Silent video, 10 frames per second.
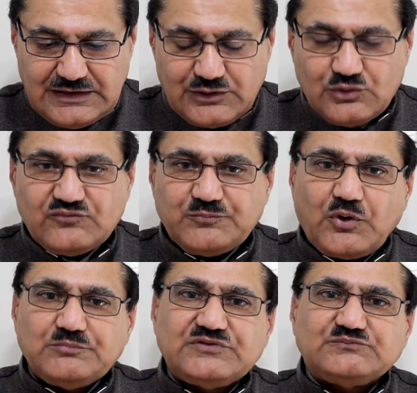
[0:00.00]
a lot of
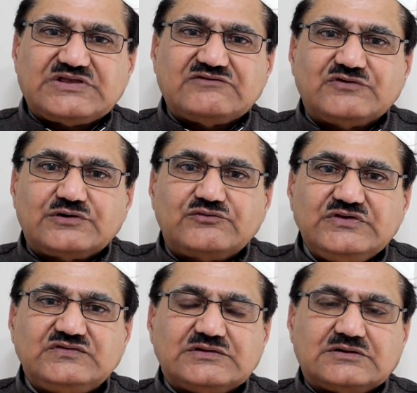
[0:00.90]
problems have
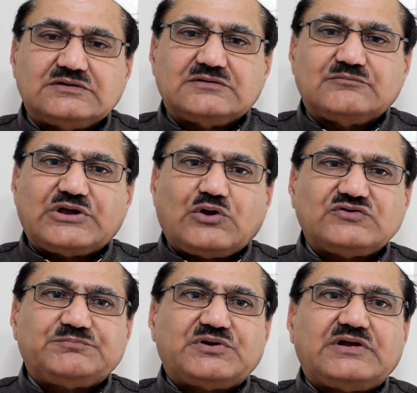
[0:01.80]
arisen
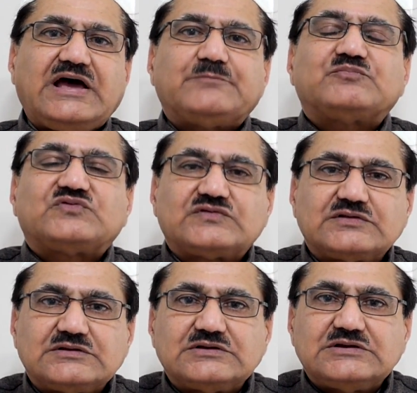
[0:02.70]
because perhaps
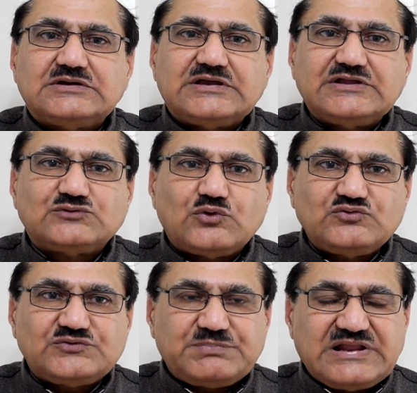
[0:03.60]
in
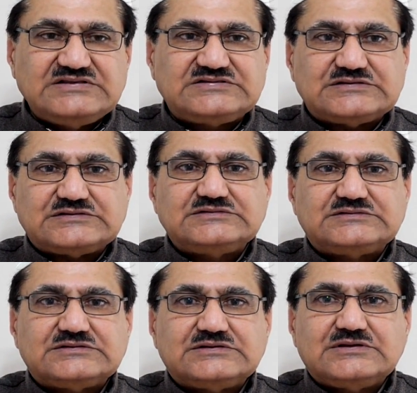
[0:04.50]
those places
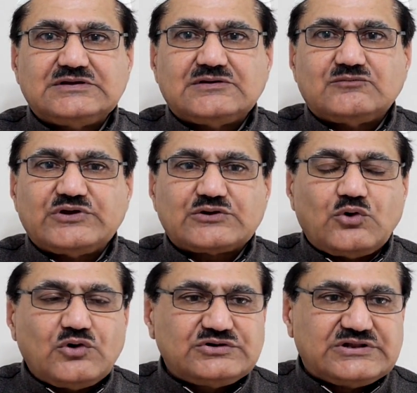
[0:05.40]
where
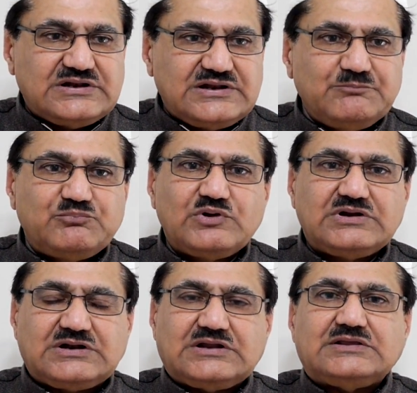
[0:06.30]
God
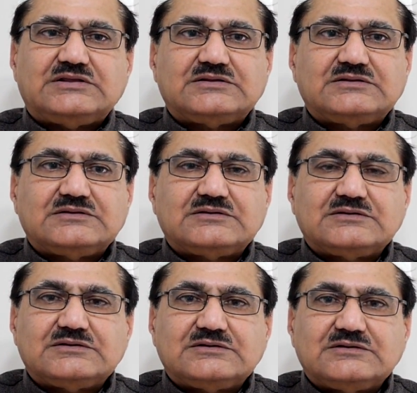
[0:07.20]
deliberately
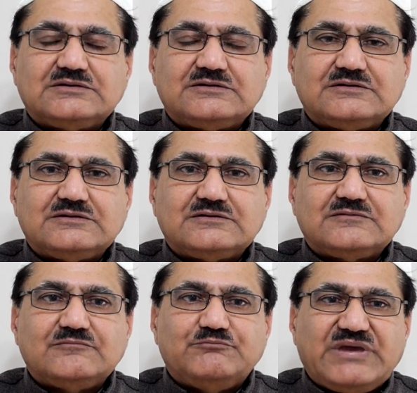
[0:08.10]

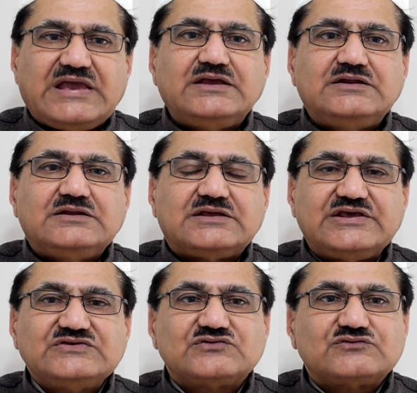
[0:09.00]
made
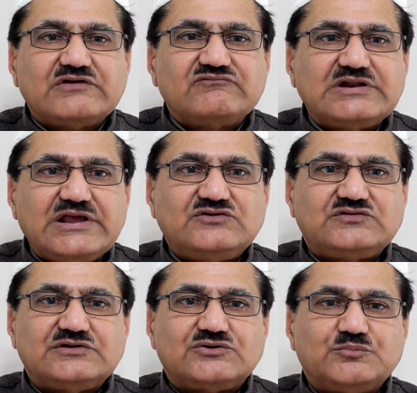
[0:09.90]
His
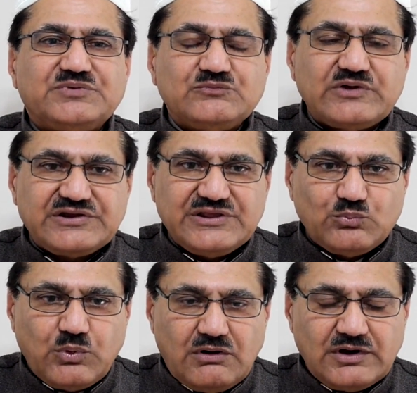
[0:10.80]
revelation to be very
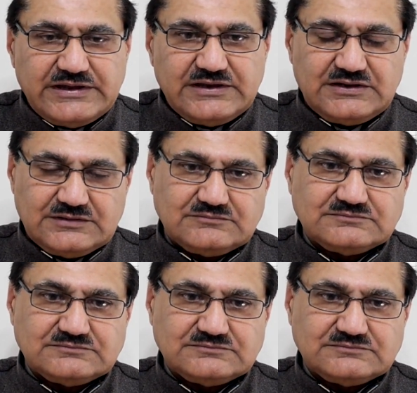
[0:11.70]
wide,